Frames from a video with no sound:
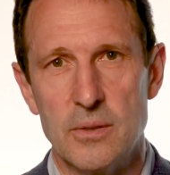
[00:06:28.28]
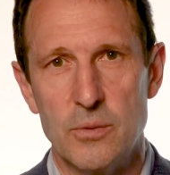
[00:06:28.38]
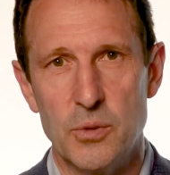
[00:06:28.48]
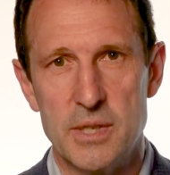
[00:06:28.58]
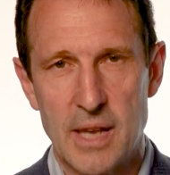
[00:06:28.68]

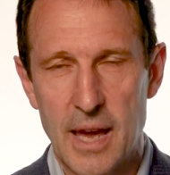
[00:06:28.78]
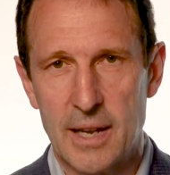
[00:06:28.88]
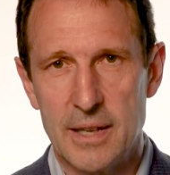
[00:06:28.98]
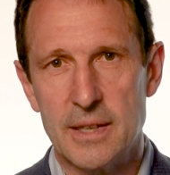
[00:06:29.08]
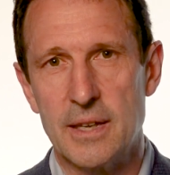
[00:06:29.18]

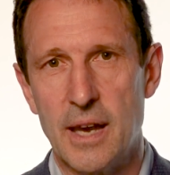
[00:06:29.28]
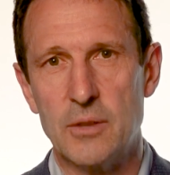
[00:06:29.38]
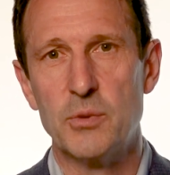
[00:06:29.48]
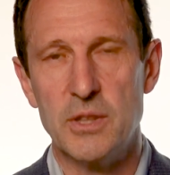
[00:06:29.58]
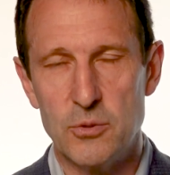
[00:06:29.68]
Recycling
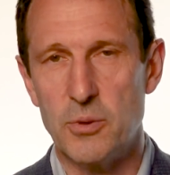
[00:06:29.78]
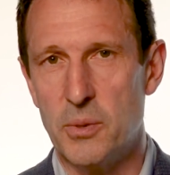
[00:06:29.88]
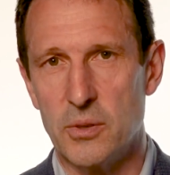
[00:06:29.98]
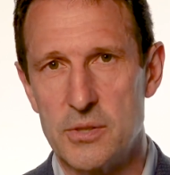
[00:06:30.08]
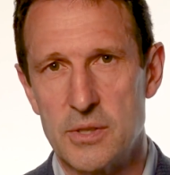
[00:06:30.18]
and
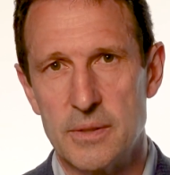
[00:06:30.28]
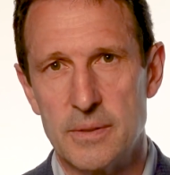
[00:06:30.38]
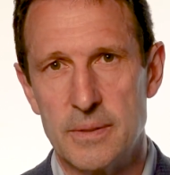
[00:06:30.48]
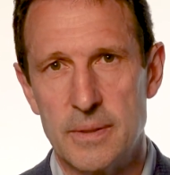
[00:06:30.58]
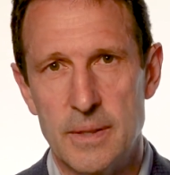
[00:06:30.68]
Renewables.
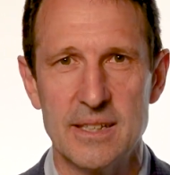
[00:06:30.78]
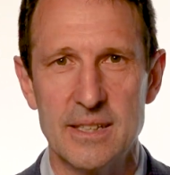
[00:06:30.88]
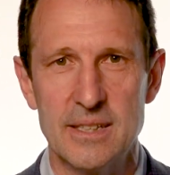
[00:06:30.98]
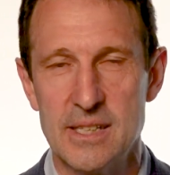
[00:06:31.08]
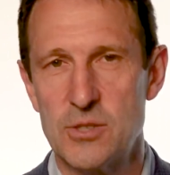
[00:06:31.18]

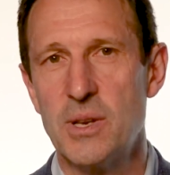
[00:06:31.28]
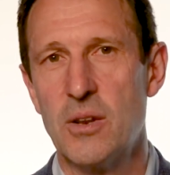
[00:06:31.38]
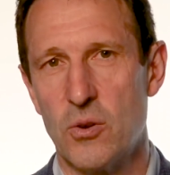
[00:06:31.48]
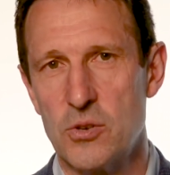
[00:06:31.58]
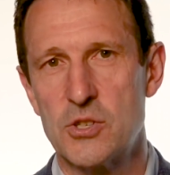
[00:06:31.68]
This
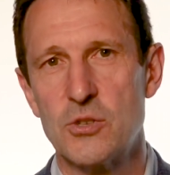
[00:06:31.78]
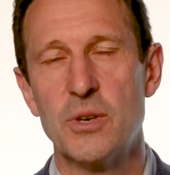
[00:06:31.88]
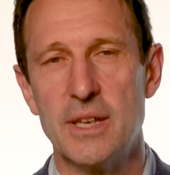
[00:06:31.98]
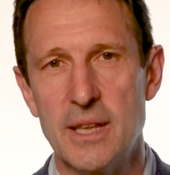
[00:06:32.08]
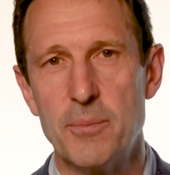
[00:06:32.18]
will also
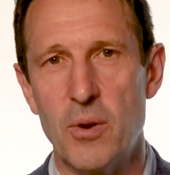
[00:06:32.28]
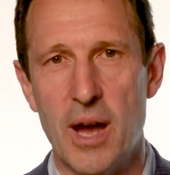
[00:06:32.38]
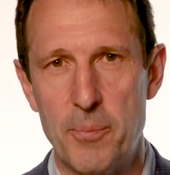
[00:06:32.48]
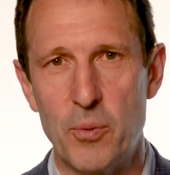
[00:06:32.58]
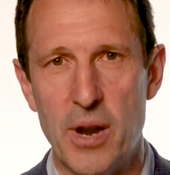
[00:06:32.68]
enable
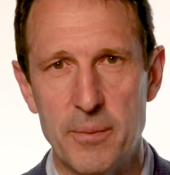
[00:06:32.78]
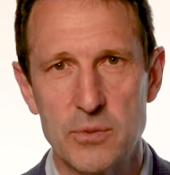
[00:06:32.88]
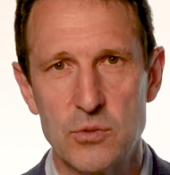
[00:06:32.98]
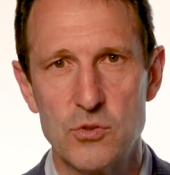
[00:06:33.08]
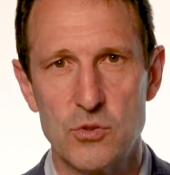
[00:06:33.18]

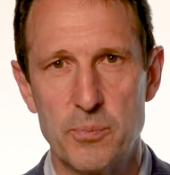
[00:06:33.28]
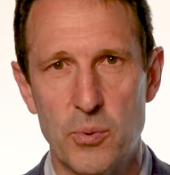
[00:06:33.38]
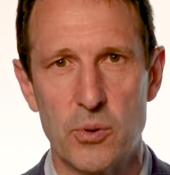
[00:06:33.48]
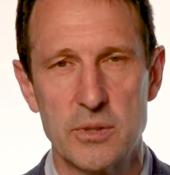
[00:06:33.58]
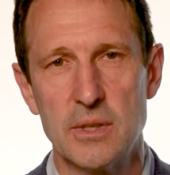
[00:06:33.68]
Aperam to
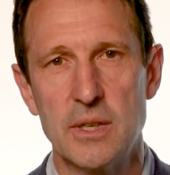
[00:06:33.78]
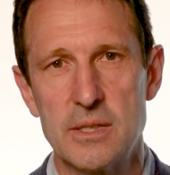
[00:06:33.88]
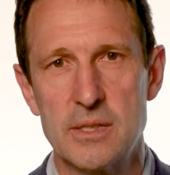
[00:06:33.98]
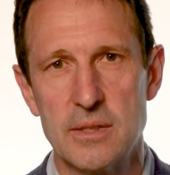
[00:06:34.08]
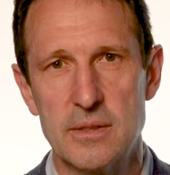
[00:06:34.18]
support
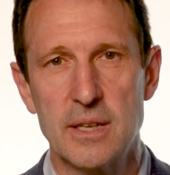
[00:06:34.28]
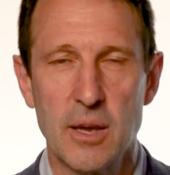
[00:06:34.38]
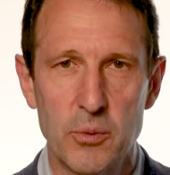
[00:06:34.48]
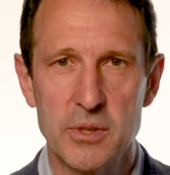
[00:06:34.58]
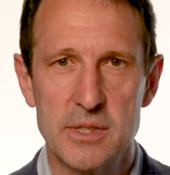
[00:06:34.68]
its
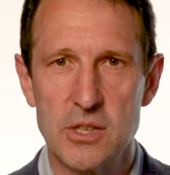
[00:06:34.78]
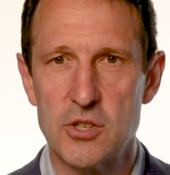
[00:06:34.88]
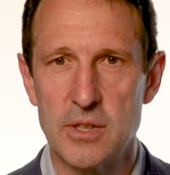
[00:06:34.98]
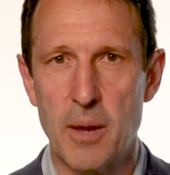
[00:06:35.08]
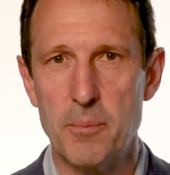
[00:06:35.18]

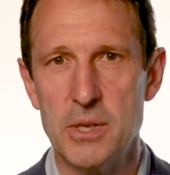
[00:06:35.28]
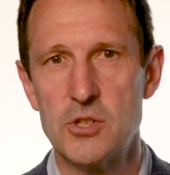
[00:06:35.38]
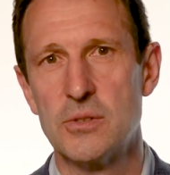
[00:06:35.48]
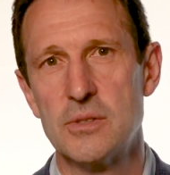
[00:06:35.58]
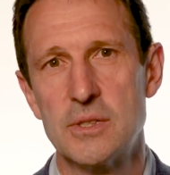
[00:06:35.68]
decarbonization
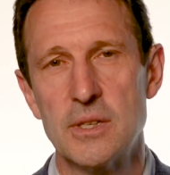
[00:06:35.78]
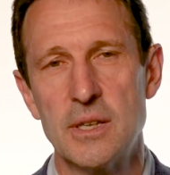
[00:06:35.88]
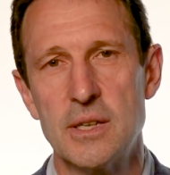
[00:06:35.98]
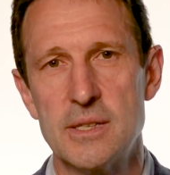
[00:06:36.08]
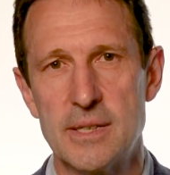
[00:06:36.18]
ambitions
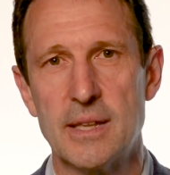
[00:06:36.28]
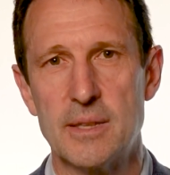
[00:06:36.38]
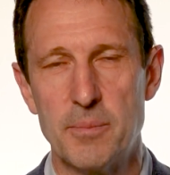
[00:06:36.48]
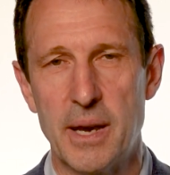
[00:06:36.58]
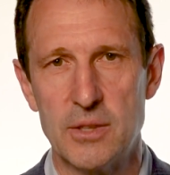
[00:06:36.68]

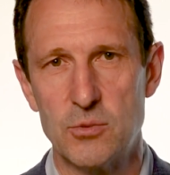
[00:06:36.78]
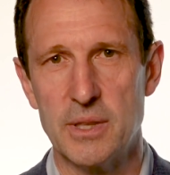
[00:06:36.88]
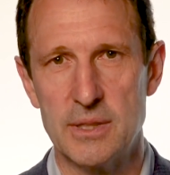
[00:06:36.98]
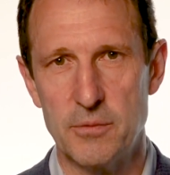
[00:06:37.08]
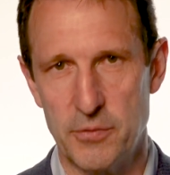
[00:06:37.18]
set by
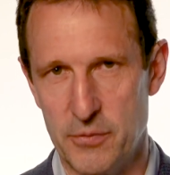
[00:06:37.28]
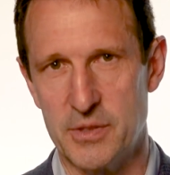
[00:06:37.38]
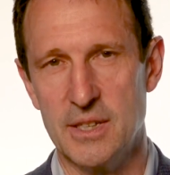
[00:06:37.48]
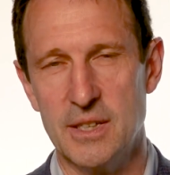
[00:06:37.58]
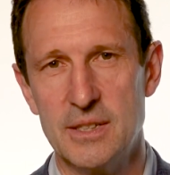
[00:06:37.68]
2050.